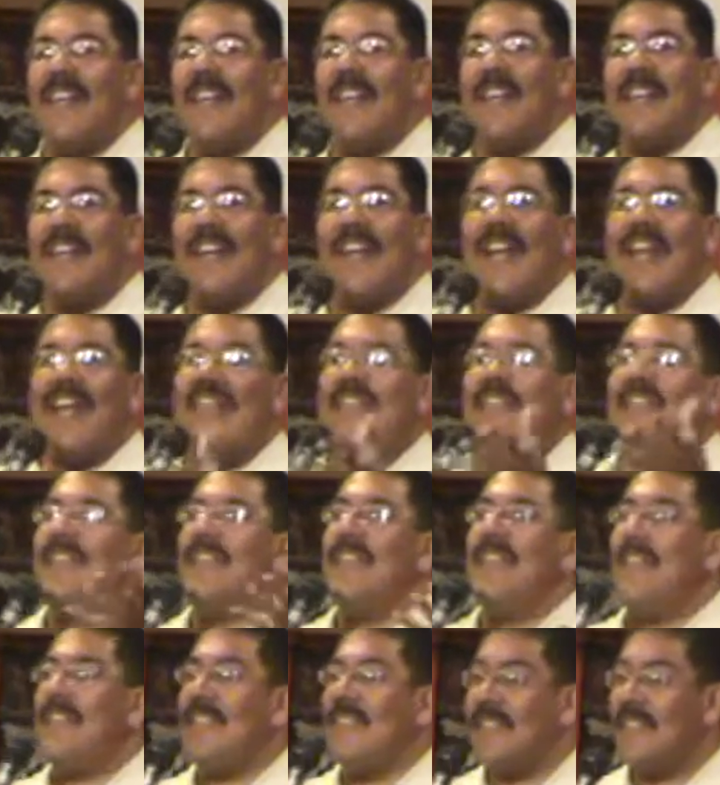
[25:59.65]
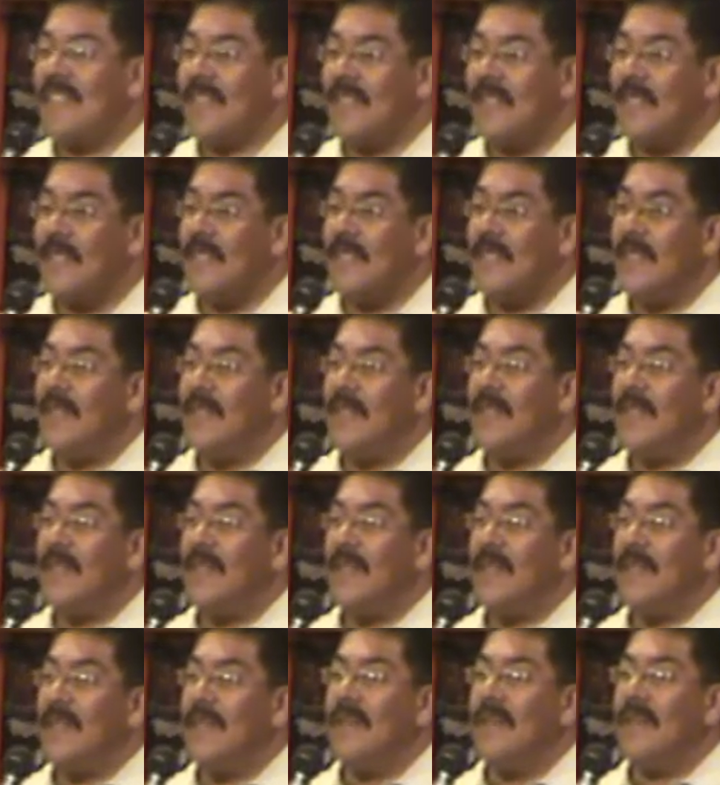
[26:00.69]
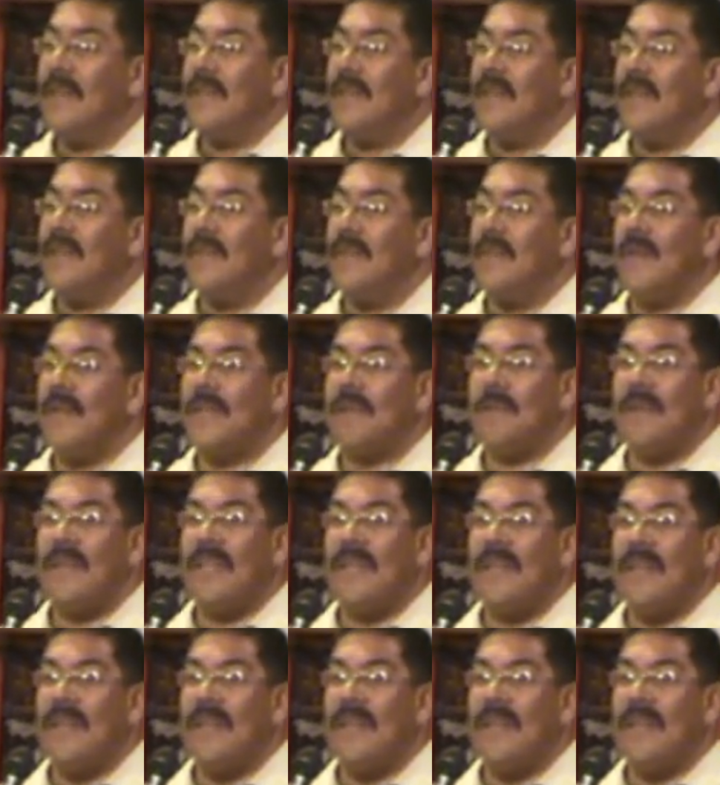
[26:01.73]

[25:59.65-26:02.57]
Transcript: uncleanness. You with me?